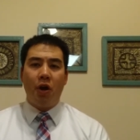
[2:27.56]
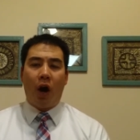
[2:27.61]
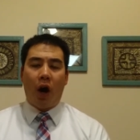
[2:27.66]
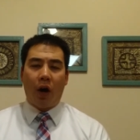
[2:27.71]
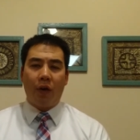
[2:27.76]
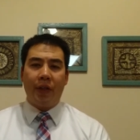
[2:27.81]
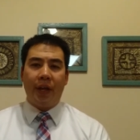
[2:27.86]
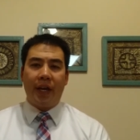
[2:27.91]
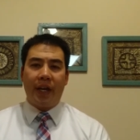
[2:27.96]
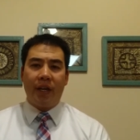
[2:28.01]

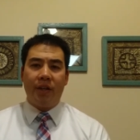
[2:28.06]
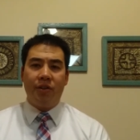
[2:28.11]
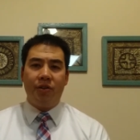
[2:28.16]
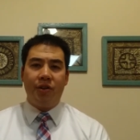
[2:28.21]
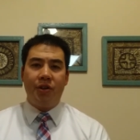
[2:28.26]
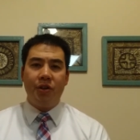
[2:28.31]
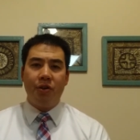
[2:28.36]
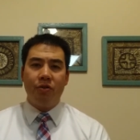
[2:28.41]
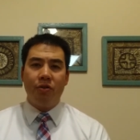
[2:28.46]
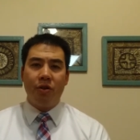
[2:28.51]
are they
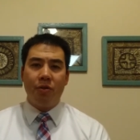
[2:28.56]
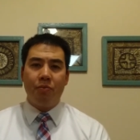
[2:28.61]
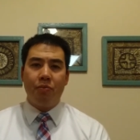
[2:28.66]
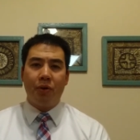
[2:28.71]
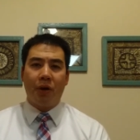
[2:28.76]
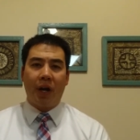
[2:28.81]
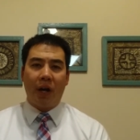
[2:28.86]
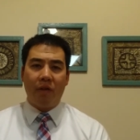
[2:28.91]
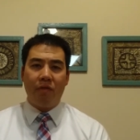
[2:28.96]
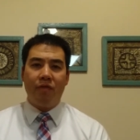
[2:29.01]
continually
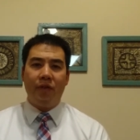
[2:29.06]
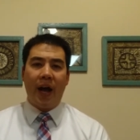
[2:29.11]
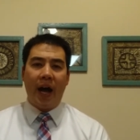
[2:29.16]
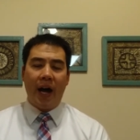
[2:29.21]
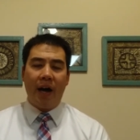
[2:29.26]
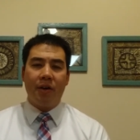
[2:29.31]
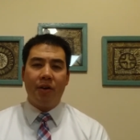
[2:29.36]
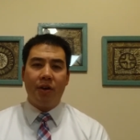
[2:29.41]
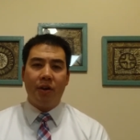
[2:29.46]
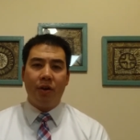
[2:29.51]
bringing
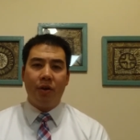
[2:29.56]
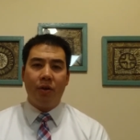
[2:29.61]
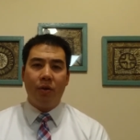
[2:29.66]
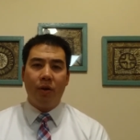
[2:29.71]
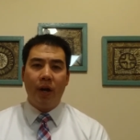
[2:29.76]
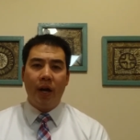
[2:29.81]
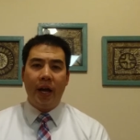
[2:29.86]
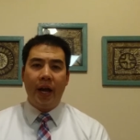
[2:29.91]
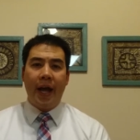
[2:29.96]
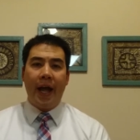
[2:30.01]

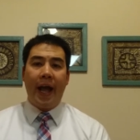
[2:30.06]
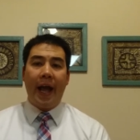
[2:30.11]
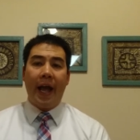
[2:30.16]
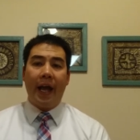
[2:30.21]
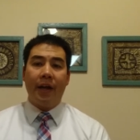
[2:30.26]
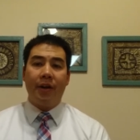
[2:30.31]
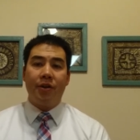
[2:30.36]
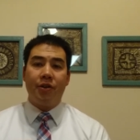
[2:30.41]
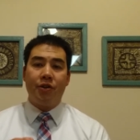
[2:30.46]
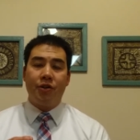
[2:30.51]
value?
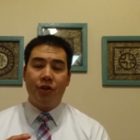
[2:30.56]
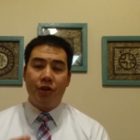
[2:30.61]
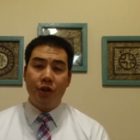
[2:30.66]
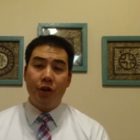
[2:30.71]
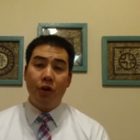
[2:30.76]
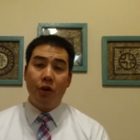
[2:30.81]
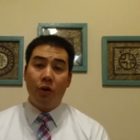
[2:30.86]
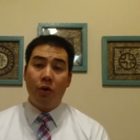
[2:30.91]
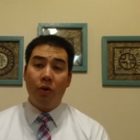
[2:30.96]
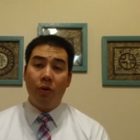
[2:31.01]
And
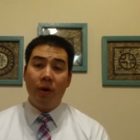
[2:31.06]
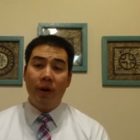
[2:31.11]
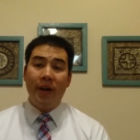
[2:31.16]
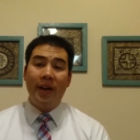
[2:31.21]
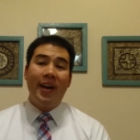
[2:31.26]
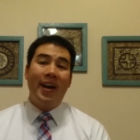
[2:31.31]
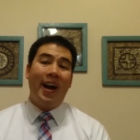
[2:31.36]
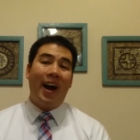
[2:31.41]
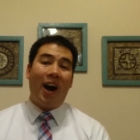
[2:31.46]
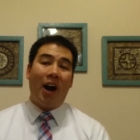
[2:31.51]
two,
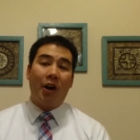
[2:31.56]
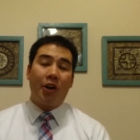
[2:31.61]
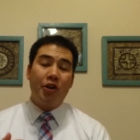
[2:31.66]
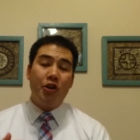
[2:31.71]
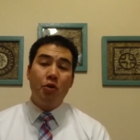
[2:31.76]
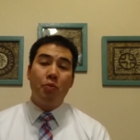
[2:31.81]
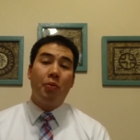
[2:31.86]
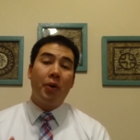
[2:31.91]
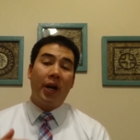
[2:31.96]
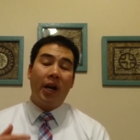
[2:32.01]
are
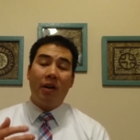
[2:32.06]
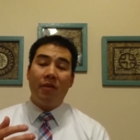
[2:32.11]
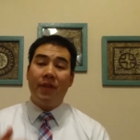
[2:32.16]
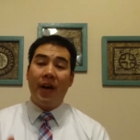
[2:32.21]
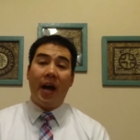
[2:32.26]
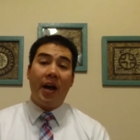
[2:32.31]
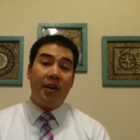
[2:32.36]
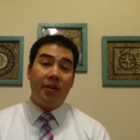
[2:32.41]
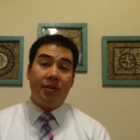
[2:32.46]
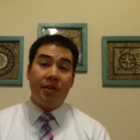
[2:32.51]
you bringing
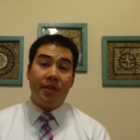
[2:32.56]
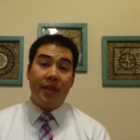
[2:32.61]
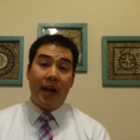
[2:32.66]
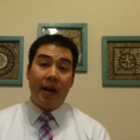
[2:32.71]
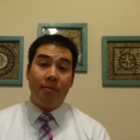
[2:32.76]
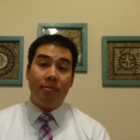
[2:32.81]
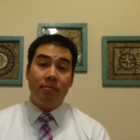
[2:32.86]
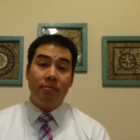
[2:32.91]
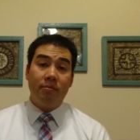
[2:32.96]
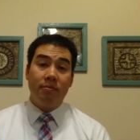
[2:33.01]
value to
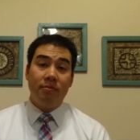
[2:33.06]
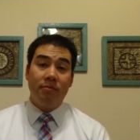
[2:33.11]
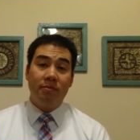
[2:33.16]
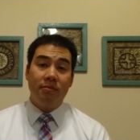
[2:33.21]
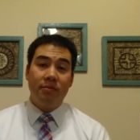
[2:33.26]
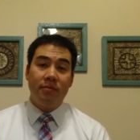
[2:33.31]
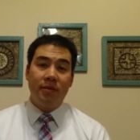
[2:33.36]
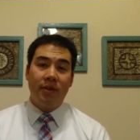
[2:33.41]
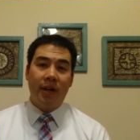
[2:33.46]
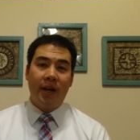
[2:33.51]
them?
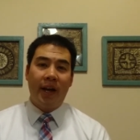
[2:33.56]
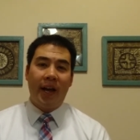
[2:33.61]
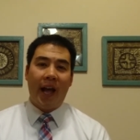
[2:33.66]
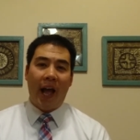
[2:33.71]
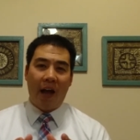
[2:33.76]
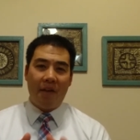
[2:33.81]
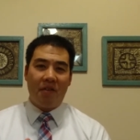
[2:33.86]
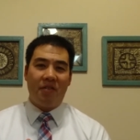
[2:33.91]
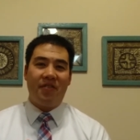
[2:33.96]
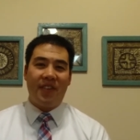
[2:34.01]

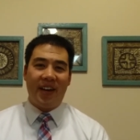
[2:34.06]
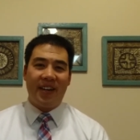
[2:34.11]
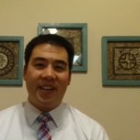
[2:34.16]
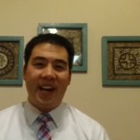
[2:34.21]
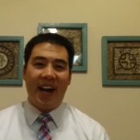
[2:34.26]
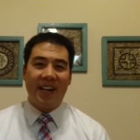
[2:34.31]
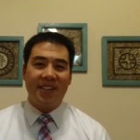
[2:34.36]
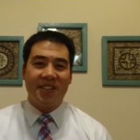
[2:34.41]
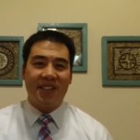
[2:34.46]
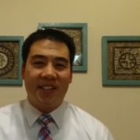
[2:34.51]
Have a
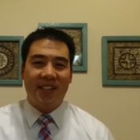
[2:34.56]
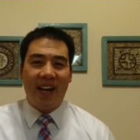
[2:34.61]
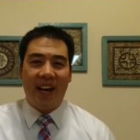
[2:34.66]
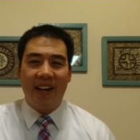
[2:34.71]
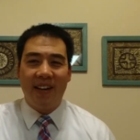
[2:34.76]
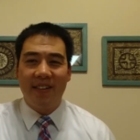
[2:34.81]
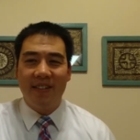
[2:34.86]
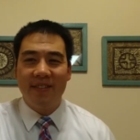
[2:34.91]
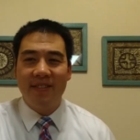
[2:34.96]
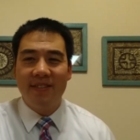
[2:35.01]
fantastic
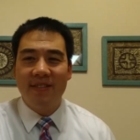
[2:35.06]
day.